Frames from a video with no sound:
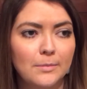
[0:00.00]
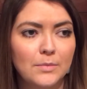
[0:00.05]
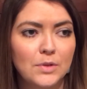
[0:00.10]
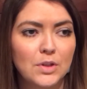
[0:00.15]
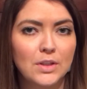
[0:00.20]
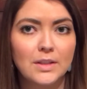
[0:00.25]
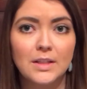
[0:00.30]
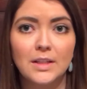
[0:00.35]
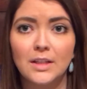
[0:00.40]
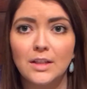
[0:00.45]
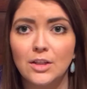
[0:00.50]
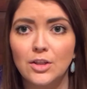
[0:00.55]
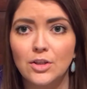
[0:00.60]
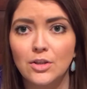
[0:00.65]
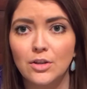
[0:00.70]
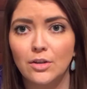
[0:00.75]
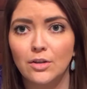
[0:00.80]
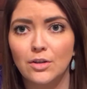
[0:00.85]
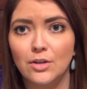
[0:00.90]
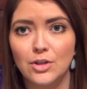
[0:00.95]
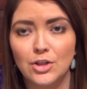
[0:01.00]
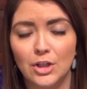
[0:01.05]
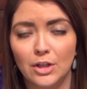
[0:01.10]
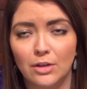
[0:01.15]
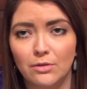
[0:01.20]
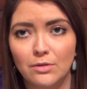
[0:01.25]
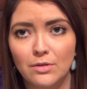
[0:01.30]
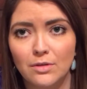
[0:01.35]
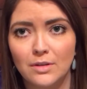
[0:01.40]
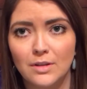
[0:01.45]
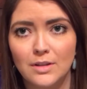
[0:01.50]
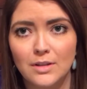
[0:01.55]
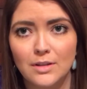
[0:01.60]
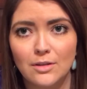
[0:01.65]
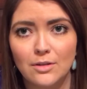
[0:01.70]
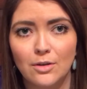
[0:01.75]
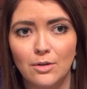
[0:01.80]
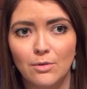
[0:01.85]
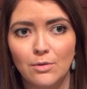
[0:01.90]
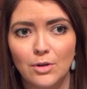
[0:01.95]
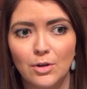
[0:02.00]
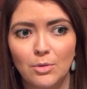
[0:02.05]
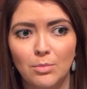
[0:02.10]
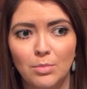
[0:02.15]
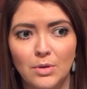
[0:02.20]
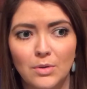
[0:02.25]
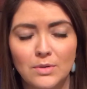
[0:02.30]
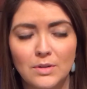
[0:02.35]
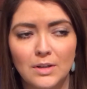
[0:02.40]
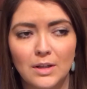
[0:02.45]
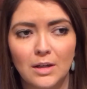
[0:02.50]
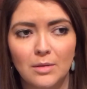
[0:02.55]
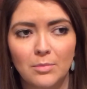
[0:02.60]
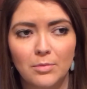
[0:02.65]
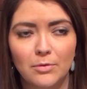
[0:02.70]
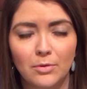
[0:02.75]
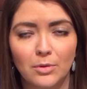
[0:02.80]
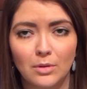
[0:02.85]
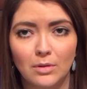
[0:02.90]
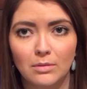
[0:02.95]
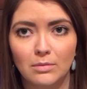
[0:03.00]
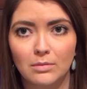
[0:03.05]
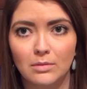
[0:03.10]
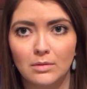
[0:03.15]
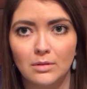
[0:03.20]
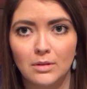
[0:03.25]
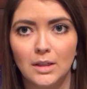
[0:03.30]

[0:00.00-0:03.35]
just eating sugar in general is a no-no post-op for,